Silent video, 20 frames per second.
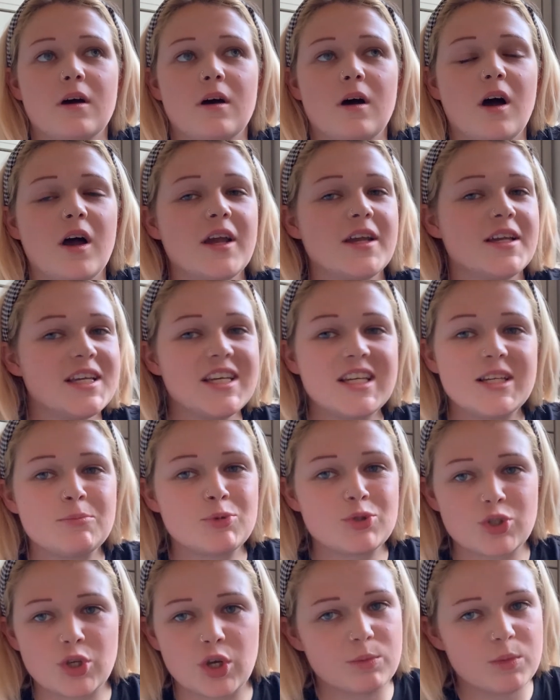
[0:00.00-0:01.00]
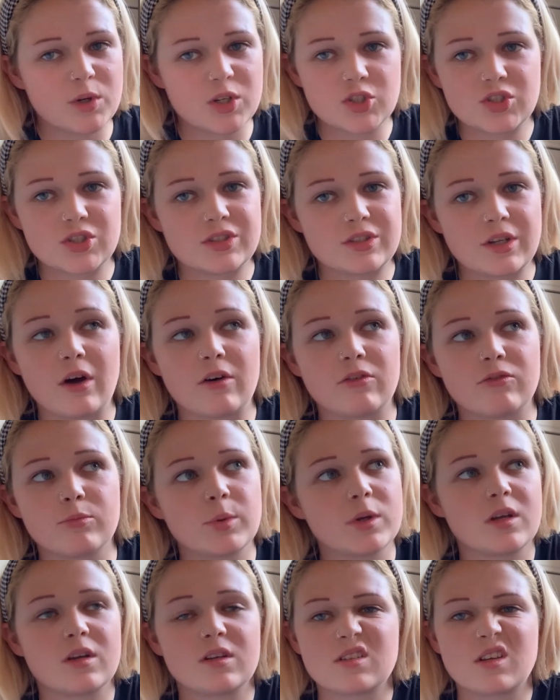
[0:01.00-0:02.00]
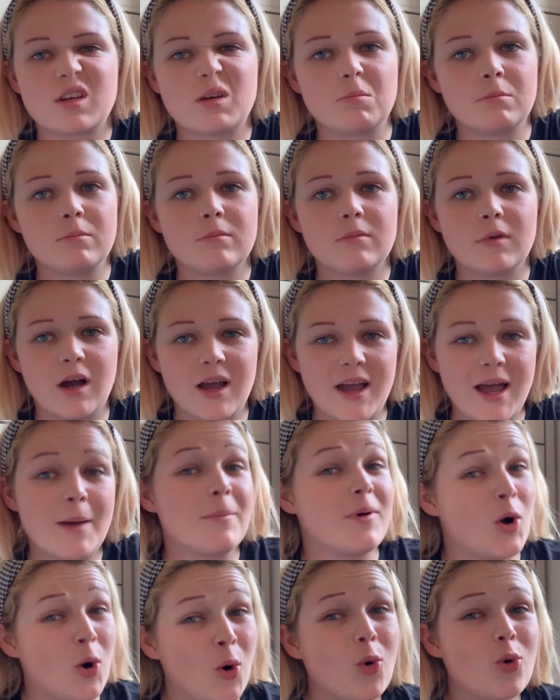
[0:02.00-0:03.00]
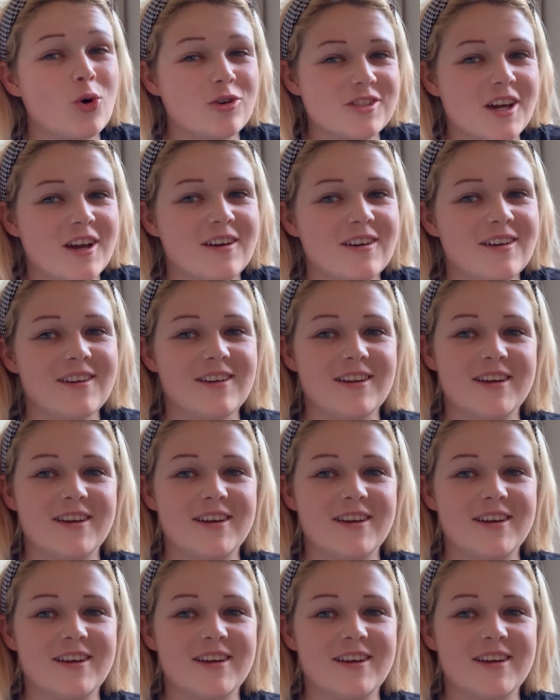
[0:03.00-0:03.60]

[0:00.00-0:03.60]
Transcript: I keep so much stuff because I am a hoarder.